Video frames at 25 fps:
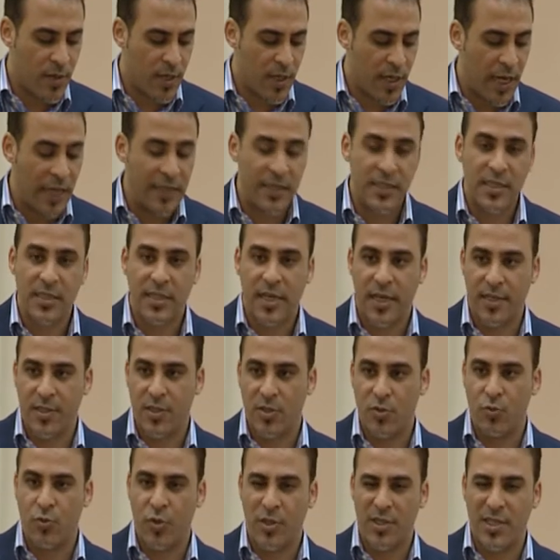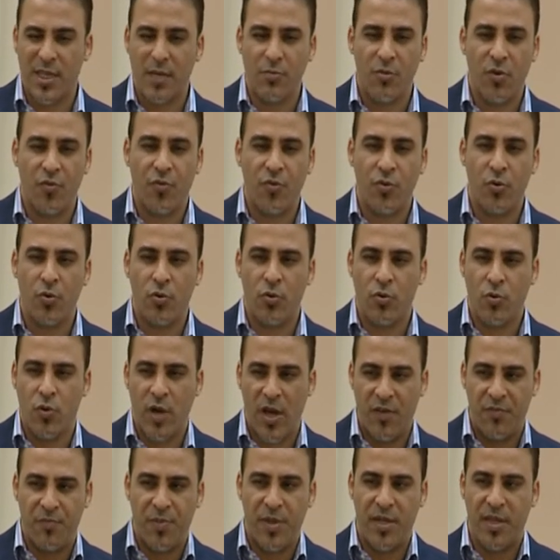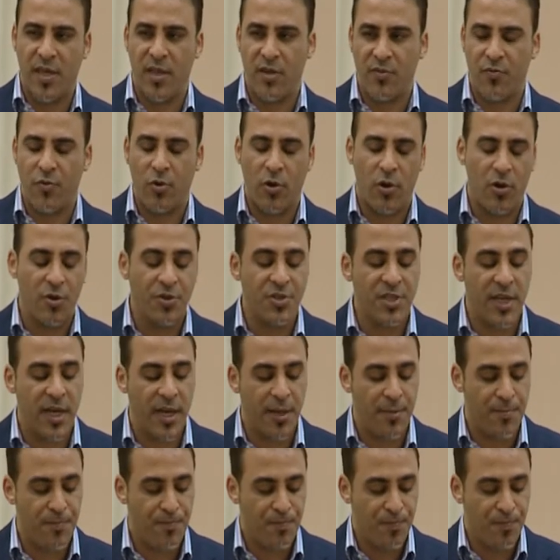I discussed with some of you who have been here for a long time.